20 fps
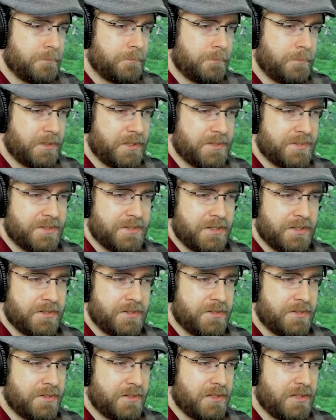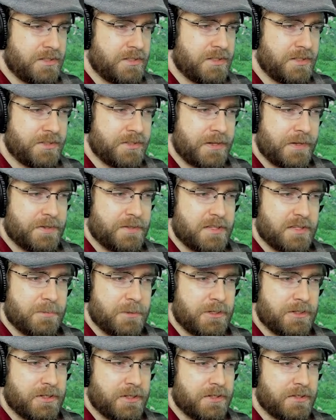But it still sounds
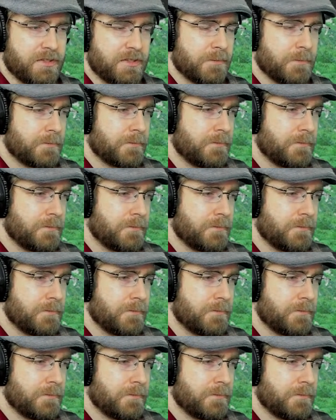suspicious.